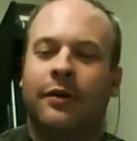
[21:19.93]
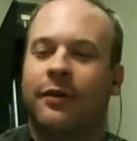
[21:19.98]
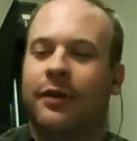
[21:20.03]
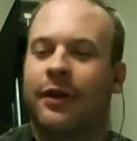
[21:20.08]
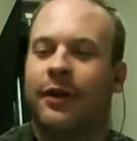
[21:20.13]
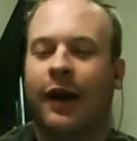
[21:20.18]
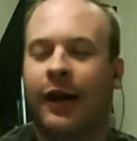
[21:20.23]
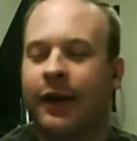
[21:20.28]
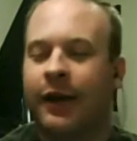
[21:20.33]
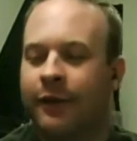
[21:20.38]

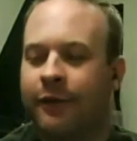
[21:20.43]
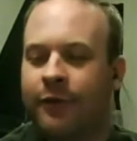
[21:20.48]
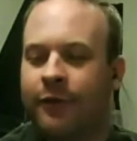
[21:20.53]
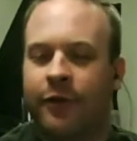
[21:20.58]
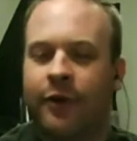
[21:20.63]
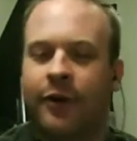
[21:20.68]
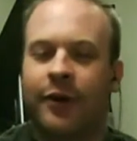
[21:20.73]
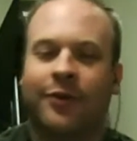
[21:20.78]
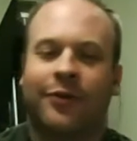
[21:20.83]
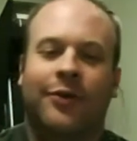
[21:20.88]
kind of
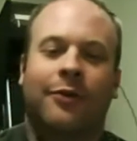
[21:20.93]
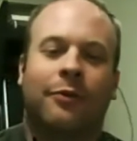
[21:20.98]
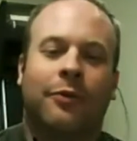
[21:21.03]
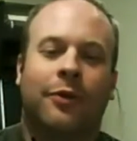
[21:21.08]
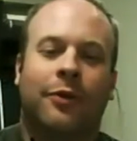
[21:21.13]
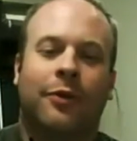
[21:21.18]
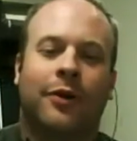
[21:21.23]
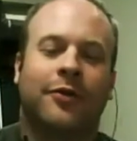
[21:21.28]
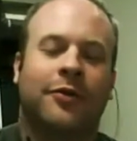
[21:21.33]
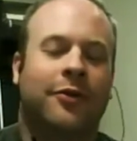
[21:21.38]
trust, and
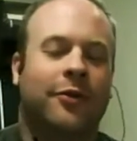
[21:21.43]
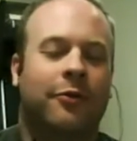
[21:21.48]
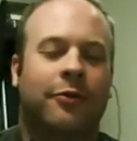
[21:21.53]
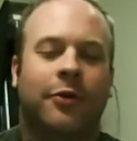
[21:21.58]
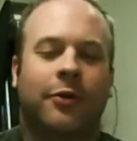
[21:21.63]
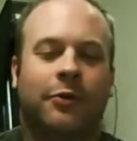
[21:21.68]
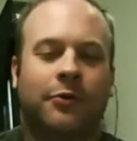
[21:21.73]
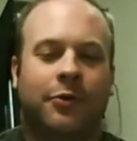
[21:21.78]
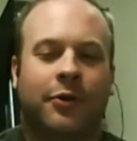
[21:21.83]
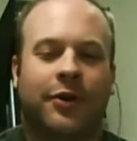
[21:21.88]
ones you
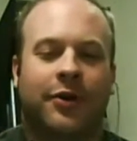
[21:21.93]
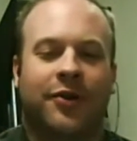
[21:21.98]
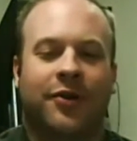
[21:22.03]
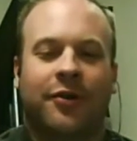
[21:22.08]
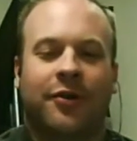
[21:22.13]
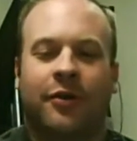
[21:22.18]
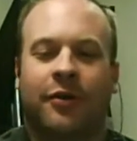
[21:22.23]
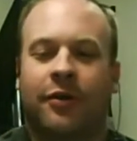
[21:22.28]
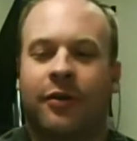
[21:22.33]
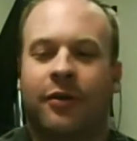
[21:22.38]
don't trust
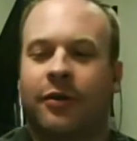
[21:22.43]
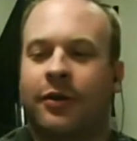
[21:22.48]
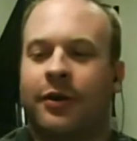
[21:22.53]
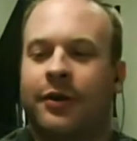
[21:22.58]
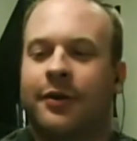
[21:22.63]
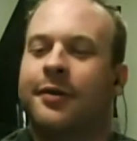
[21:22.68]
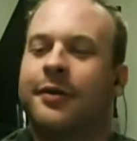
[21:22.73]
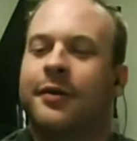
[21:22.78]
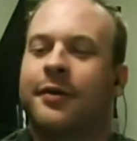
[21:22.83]
at all. And